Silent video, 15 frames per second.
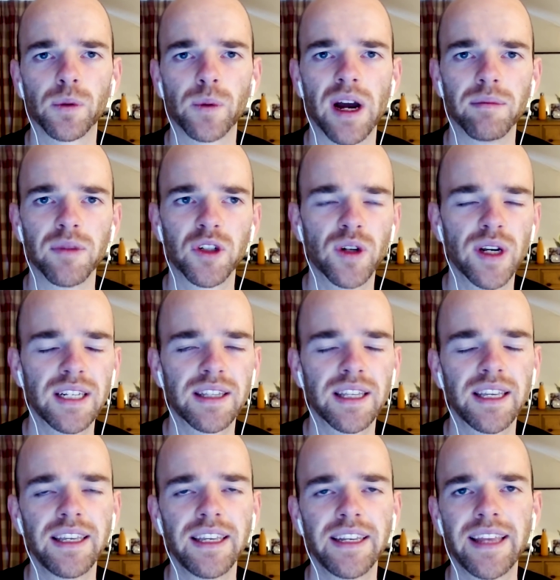to Real Madrid
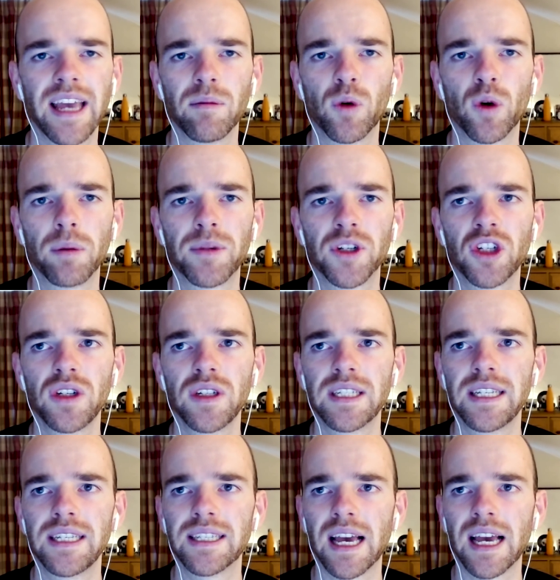thinking he'd get more
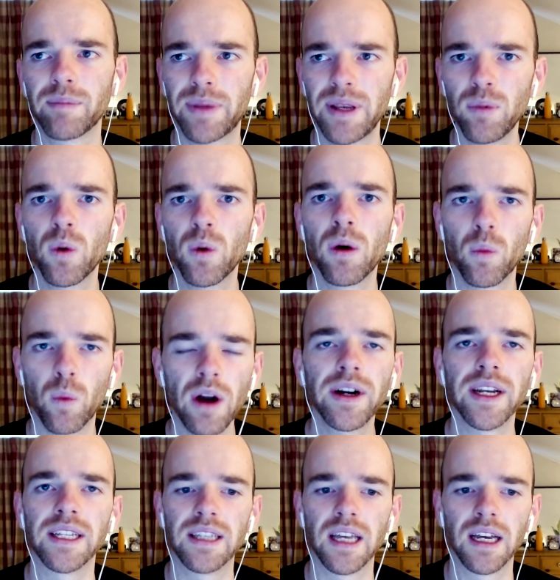opportunities, and people were
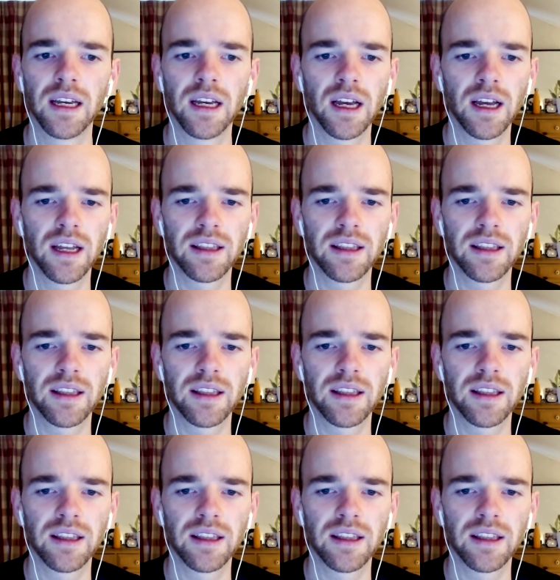worried that